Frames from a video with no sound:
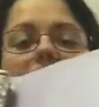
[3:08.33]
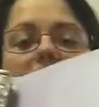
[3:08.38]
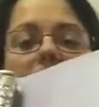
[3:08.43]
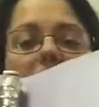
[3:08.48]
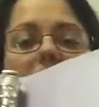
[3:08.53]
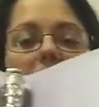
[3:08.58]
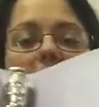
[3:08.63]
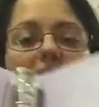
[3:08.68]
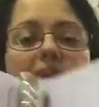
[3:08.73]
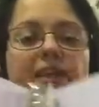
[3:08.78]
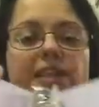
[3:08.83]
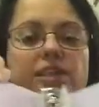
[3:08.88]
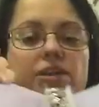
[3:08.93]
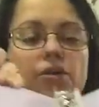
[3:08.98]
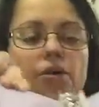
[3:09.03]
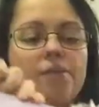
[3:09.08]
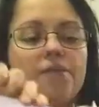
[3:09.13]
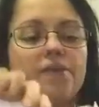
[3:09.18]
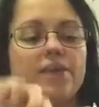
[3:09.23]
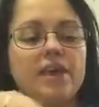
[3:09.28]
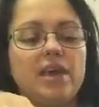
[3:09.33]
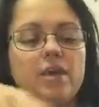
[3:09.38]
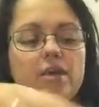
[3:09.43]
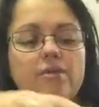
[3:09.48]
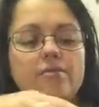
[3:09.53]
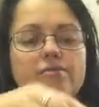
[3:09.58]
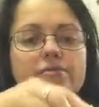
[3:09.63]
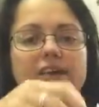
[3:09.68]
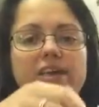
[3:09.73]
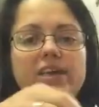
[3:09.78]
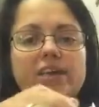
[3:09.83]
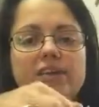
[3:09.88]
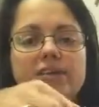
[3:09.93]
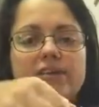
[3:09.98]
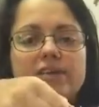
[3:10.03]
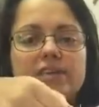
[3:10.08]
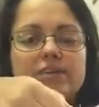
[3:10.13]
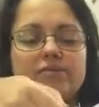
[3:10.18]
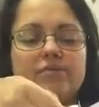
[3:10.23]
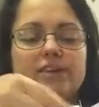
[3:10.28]
see that it's got the
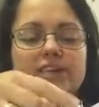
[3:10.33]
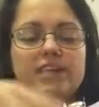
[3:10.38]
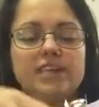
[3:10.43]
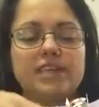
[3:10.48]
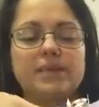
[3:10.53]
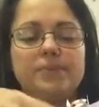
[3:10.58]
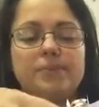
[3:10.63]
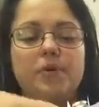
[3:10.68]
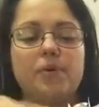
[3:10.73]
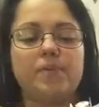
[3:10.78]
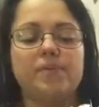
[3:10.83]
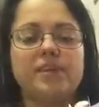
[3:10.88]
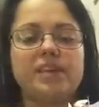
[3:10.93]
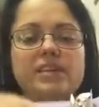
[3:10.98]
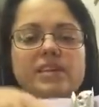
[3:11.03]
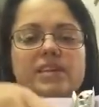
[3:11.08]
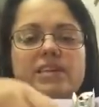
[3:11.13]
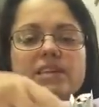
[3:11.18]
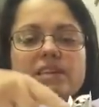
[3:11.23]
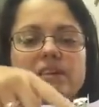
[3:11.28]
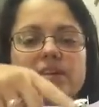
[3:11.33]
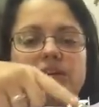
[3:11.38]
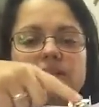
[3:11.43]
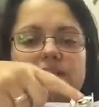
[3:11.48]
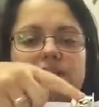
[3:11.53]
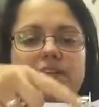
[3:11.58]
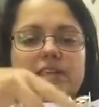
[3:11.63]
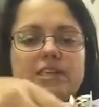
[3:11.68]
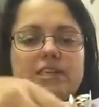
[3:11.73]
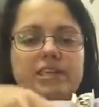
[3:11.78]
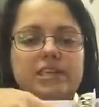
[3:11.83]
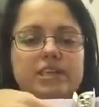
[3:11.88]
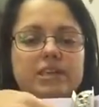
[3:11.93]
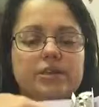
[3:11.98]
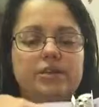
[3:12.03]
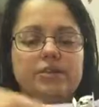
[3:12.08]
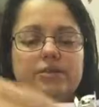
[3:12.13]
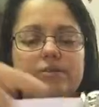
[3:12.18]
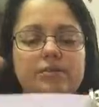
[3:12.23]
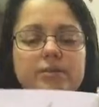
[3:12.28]
rings ready to pop the inserts
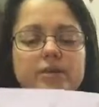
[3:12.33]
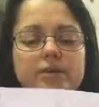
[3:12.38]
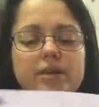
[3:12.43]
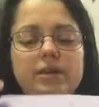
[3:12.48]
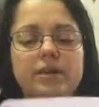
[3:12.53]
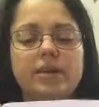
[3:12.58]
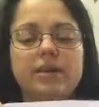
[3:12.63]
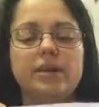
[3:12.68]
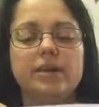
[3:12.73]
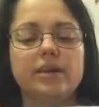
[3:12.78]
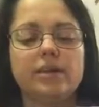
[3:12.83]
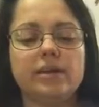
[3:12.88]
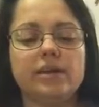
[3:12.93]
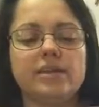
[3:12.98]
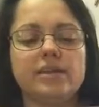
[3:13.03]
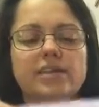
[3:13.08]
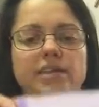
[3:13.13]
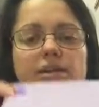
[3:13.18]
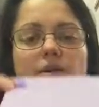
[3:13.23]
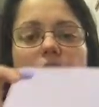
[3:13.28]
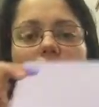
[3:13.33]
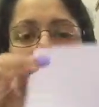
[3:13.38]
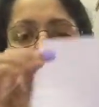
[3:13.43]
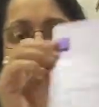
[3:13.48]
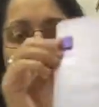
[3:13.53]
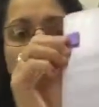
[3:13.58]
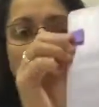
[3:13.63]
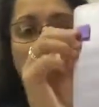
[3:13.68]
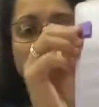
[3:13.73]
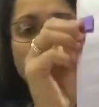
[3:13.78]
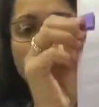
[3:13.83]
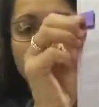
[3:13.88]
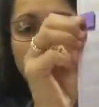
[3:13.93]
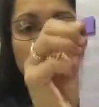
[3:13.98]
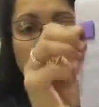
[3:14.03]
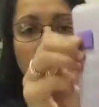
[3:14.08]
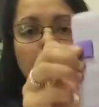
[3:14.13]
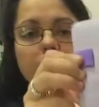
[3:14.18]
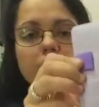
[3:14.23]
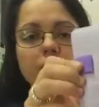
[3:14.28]
into. It's got some
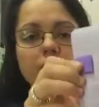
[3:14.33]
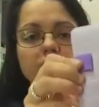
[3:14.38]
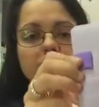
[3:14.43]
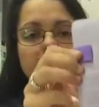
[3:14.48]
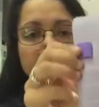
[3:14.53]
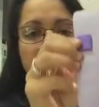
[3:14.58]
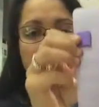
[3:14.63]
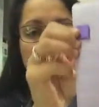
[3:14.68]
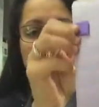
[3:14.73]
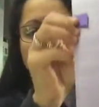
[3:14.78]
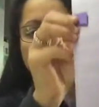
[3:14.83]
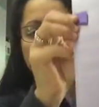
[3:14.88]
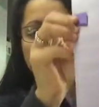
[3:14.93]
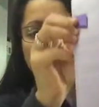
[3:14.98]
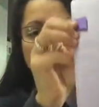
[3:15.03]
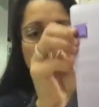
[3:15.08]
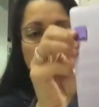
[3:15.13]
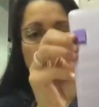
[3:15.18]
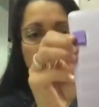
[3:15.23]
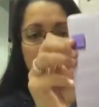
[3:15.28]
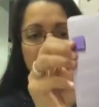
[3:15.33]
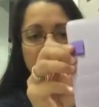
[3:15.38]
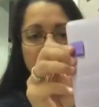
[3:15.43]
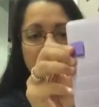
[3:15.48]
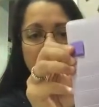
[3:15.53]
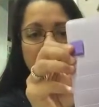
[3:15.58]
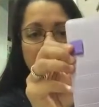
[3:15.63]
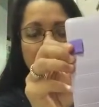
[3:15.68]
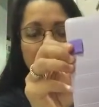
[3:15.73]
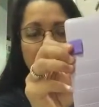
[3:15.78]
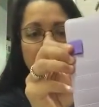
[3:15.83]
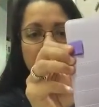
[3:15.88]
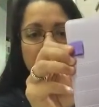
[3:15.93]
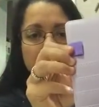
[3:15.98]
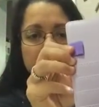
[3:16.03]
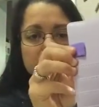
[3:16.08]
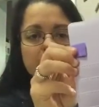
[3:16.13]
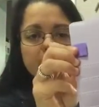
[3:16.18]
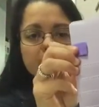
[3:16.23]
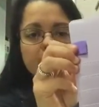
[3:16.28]
holders where you could keep
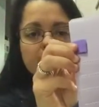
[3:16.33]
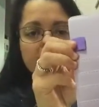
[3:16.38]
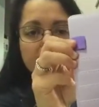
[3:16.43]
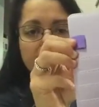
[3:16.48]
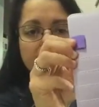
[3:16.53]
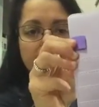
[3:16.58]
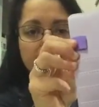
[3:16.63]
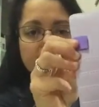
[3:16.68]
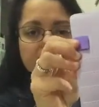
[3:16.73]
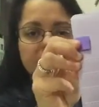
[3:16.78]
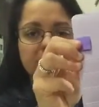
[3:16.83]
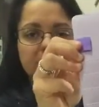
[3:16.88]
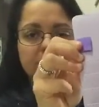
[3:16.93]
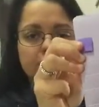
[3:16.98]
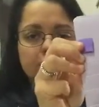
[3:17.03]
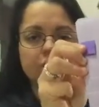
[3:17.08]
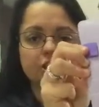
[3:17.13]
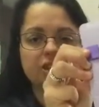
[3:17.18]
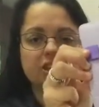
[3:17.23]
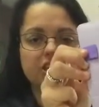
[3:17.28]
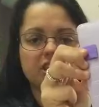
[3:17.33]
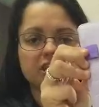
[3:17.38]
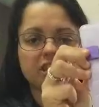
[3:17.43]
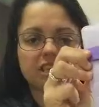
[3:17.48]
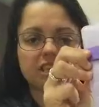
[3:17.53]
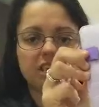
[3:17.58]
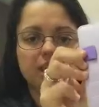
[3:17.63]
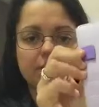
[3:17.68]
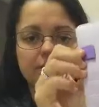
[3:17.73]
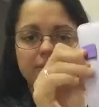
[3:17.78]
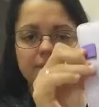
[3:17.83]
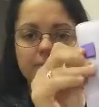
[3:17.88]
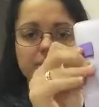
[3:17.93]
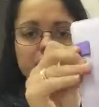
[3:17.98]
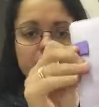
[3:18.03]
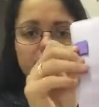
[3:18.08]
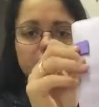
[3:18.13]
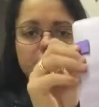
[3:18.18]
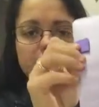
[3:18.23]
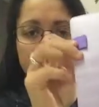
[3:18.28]
maybe your cards, or you could keep some
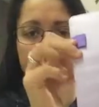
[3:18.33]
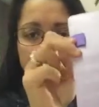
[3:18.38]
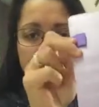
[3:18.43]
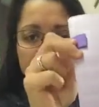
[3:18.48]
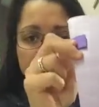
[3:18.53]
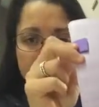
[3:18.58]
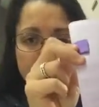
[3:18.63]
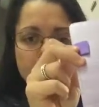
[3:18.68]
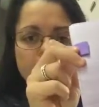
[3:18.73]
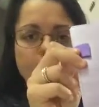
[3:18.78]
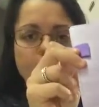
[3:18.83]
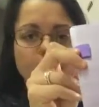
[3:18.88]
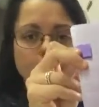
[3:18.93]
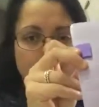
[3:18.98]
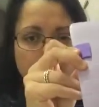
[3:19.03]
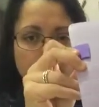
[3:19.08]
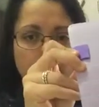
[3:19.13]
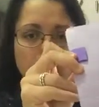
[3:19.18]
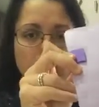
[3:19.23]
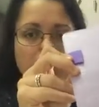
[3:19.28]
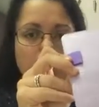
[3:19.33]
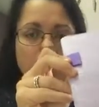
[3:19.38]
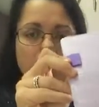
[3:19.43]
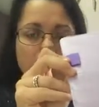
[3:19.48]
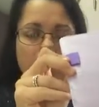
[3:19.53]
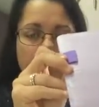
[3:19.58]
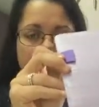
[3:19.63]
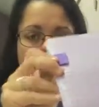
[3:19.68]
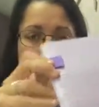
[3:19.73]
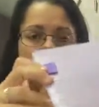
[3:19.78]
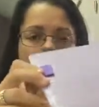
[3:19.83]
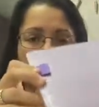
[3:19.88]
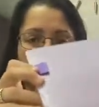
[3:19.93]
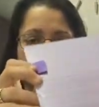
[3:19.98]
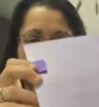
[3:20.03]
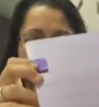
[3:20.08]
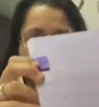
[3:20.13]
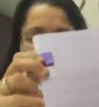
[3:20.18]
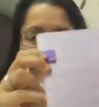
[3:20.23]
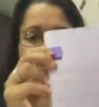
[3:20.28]
notes, or I'm
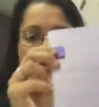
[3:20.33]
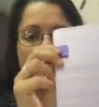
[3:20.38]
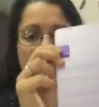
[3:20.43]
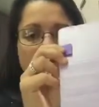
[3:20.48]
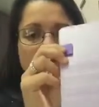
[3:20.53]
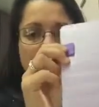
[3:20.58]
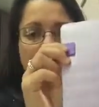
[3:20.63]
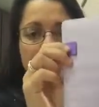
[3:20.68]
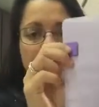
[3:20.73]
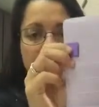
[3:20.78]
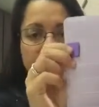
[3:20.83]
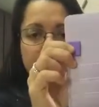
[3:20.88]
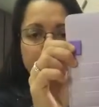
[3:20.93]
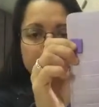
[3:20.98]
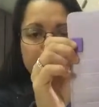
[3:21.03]
not really sure what else,